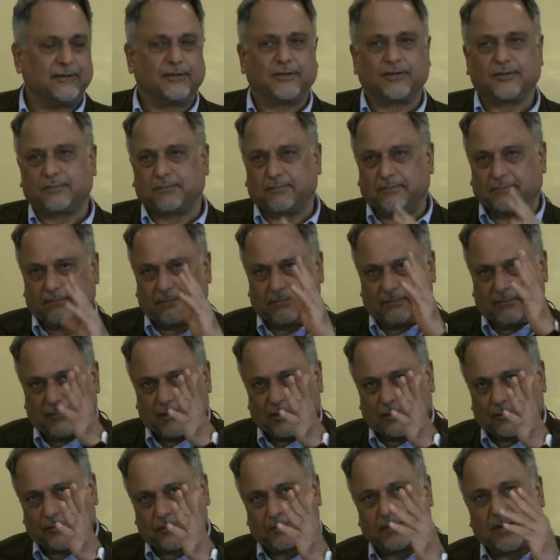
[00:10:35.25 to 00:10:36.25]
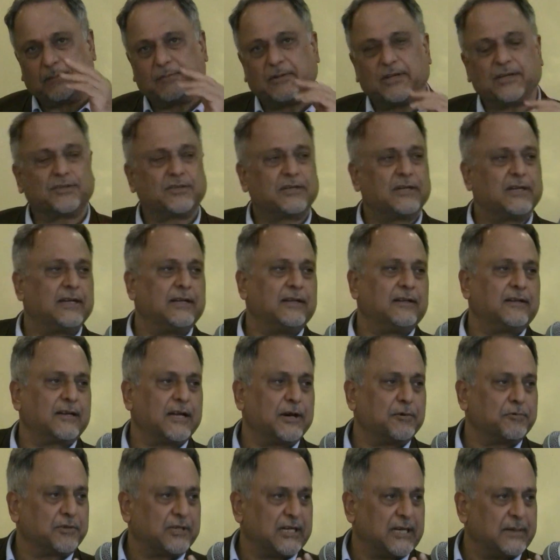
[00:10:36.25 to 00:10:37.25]
It was published in the
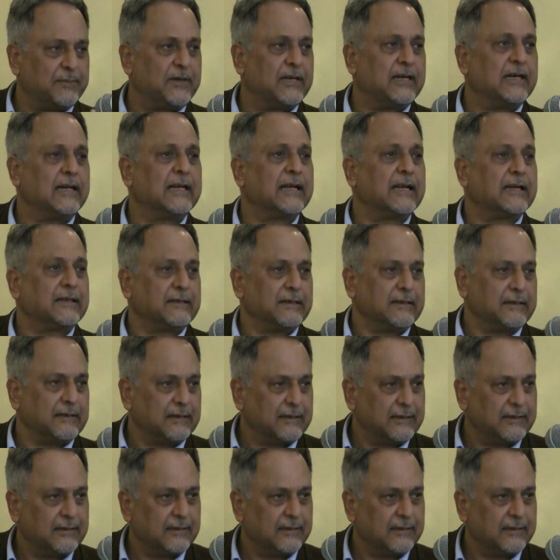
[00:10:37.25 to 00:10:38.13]
Round Table in London,